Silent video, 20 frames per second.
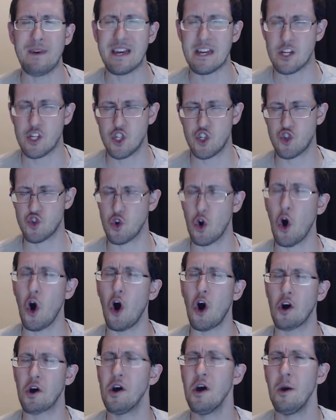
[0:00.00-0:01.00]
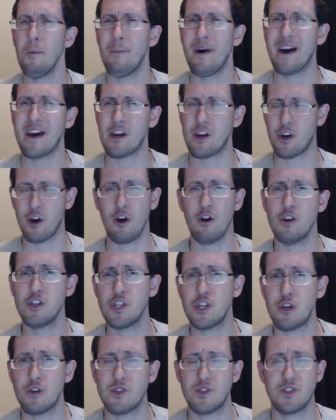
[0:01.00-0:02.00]
strong, by
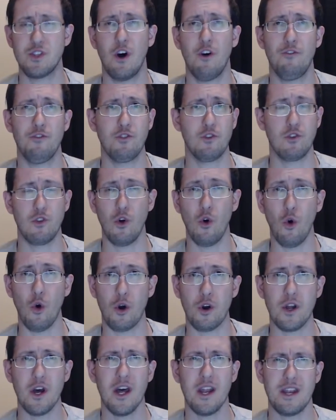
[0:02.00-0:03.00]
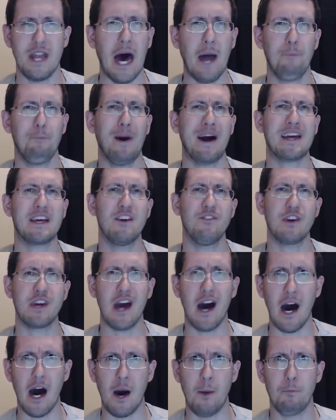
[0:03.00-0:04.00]
encouraging yourself in the Lord, not by giving
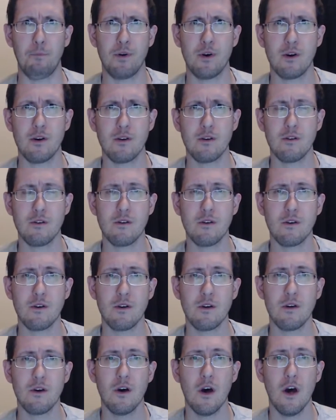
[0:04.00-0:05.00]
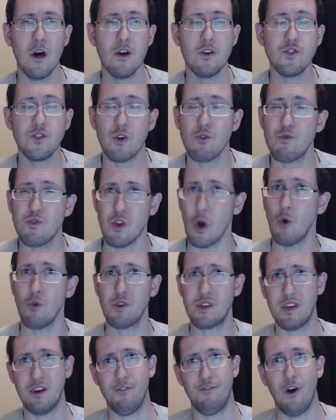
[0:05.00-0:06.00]
up. So don't
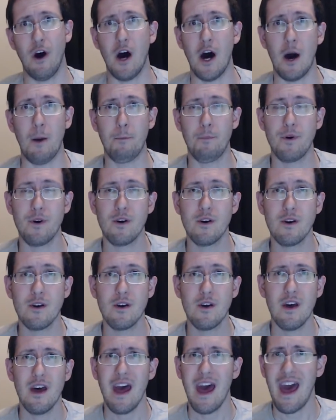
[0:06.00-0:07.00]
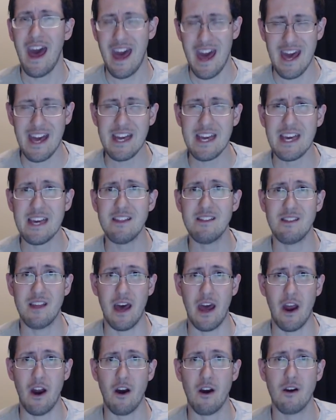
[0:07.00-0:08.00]
give up. Hang in
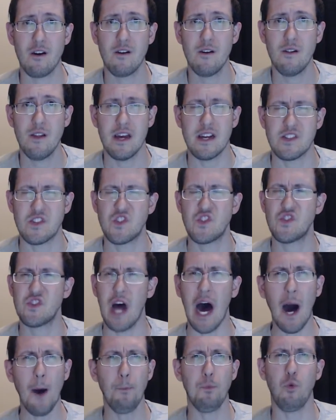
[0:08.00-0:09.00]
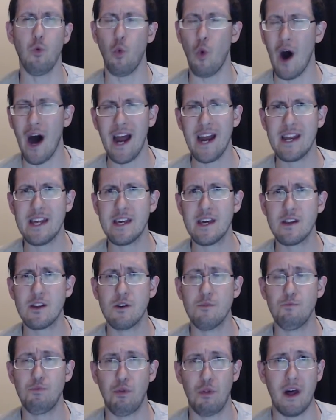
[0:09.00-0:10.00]
there and stop whining and
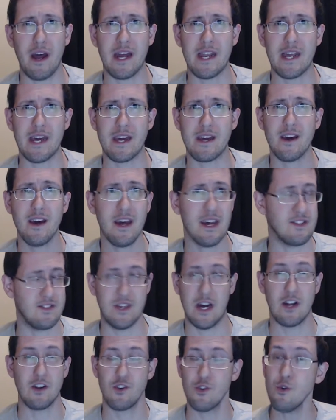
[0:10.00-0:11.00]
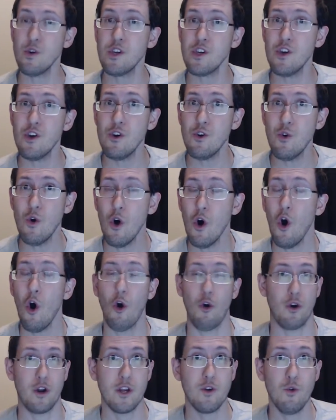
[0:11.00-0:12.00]
complaining. It's not doing you
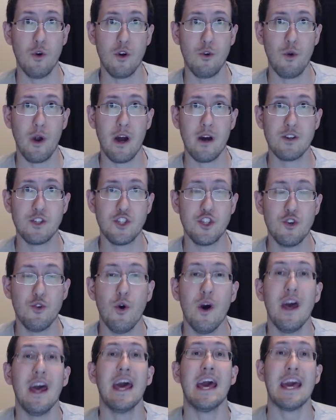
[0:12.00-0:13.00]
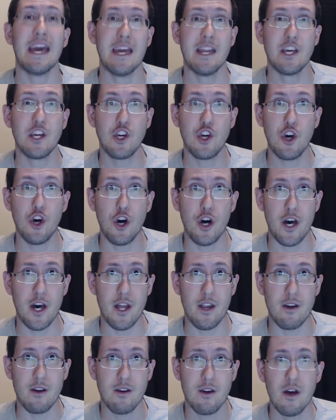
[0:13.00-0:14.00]
or anyone around you any
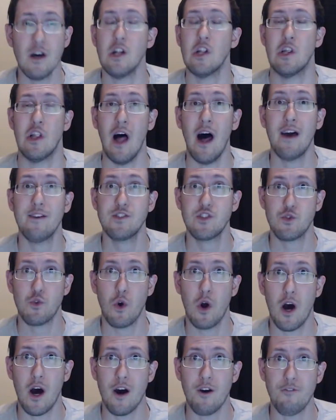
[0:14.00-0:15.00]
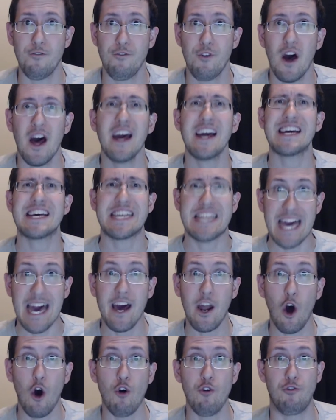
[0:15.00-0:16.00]
good. Life's rough.
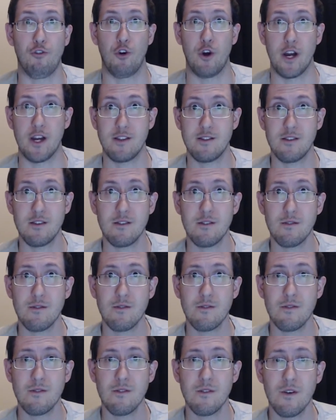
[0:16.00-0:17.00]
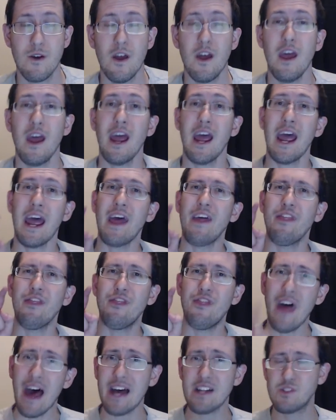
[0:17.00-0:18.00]
Get over it. And
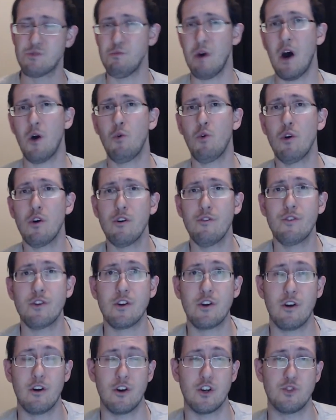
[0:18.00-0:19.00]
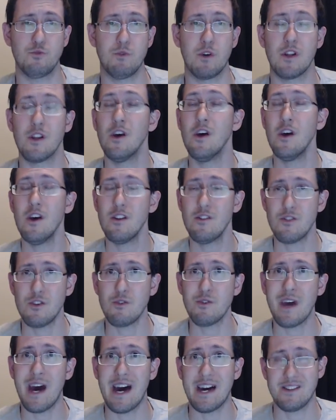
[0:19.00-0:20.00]
that's my word of encouragement to you
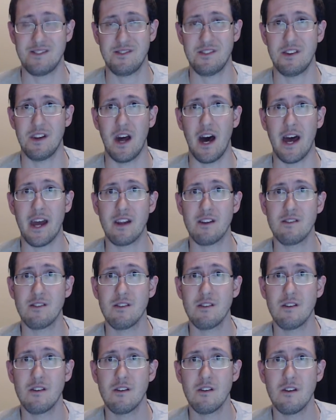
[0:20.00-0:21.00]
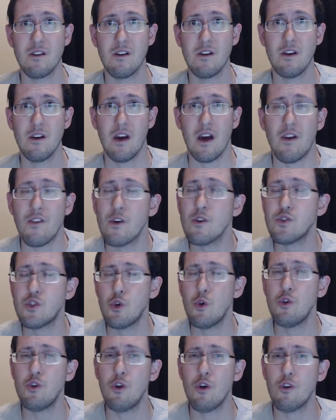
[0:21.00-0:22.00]
guys tonight. And those who
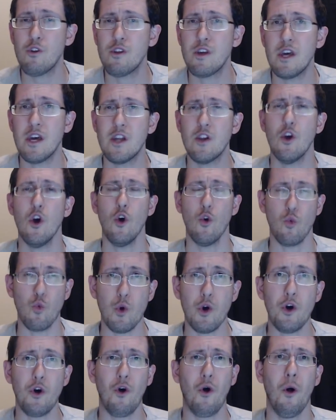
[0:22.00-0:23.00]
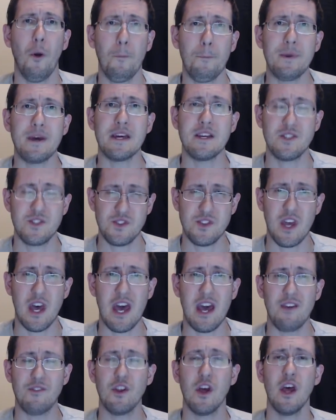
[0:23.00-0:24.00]
endure to the end will be
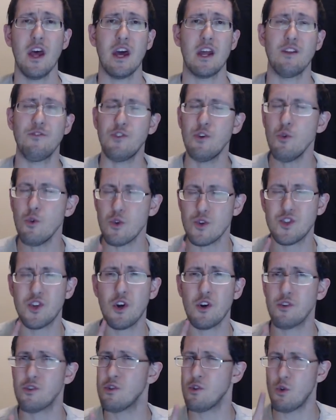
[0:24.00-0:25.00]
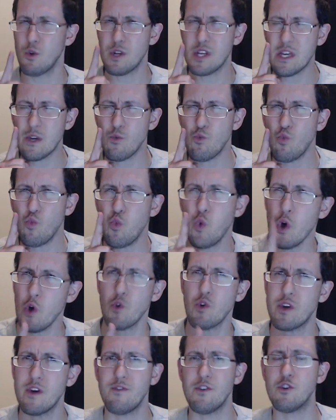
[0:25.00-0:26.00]
saved. And if you will turn to the Lord, He will
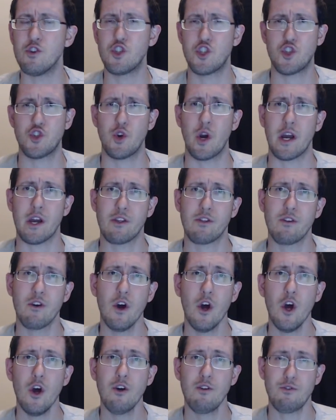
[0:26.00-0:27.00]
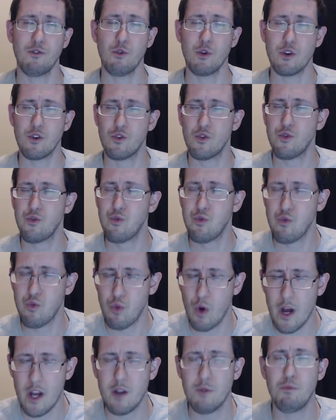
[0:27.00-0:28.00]
give you strength through
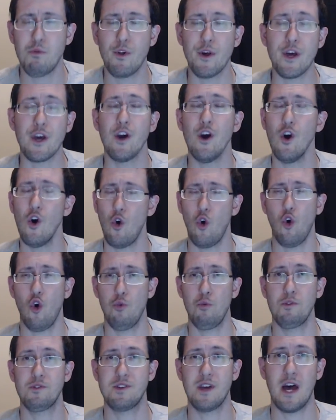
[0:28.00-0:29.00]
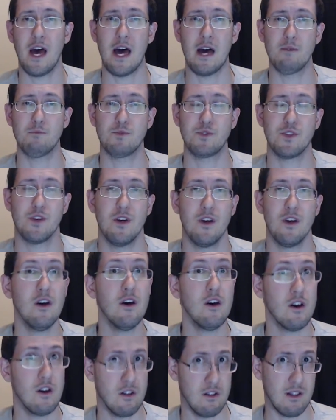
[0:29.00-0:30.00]
incredibly horrible times
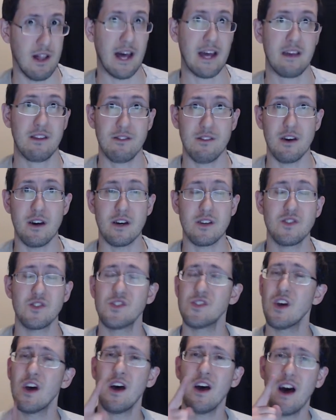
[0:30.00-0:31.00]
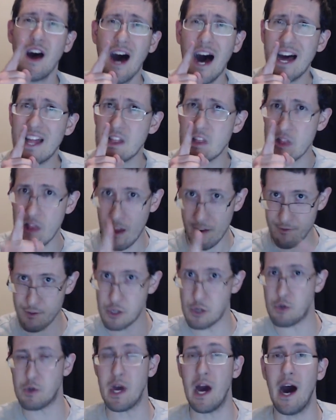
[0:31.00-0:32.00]
like this. I love
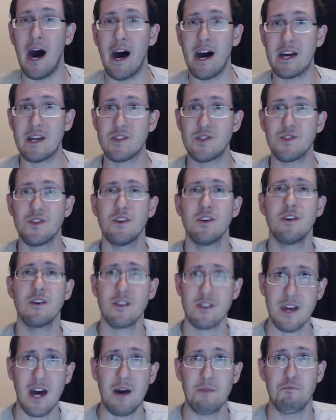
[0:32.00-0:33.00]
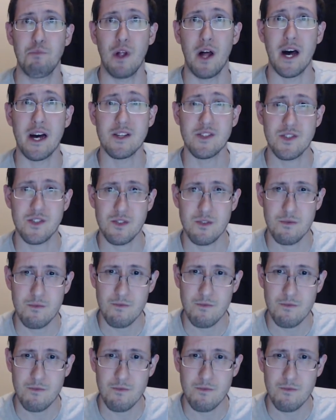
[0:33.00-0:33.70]
you guys. God bless.